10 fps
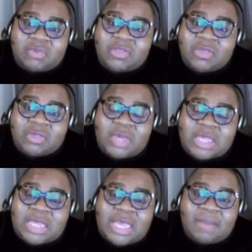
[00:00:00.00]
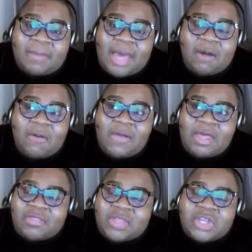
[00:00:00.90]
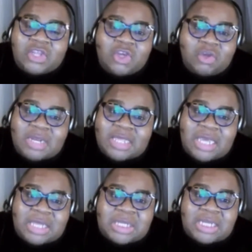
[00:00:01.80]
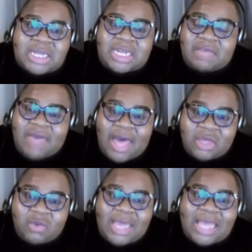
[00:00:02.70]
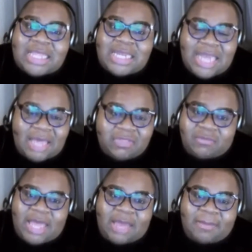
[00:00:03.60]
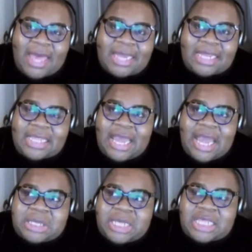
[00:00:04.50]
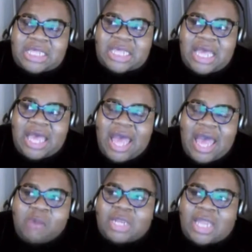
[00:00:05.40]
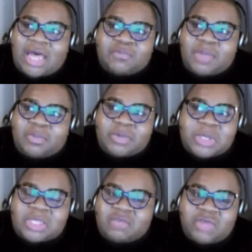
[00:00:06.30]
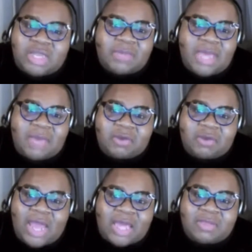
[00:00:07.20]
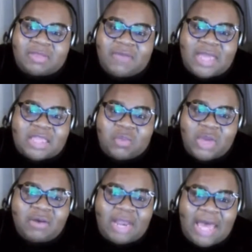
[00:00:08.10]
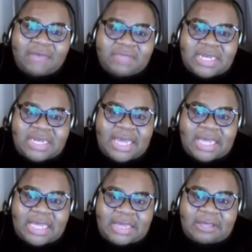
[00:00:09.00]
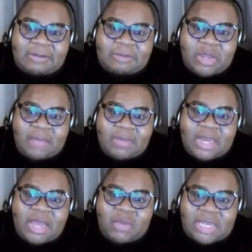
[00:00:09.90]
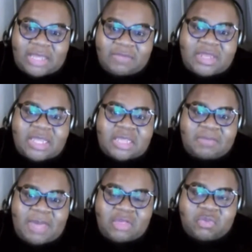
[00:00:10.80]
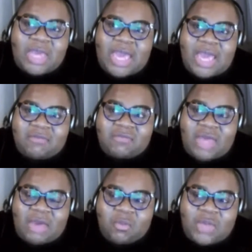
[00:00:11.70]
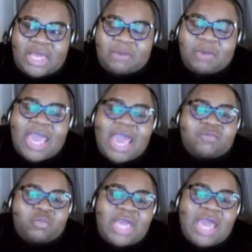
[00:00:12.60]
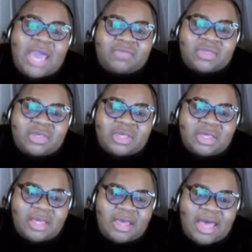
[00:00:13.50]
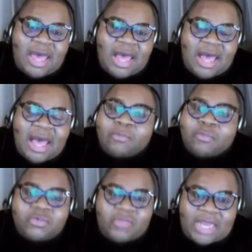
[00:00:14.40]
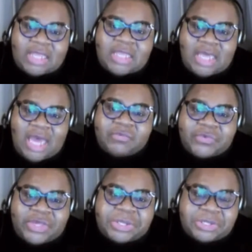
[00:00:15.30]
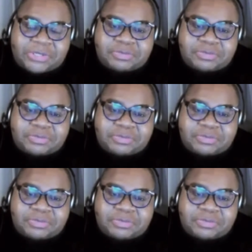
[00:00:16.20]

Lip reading: We see it about the dehumanization, the devaluing, and the death of Black bodies. And I would love people just to really be able to reckon with the fact that we are alive today. You know That we live in this space. We have to uproot that into the conversation.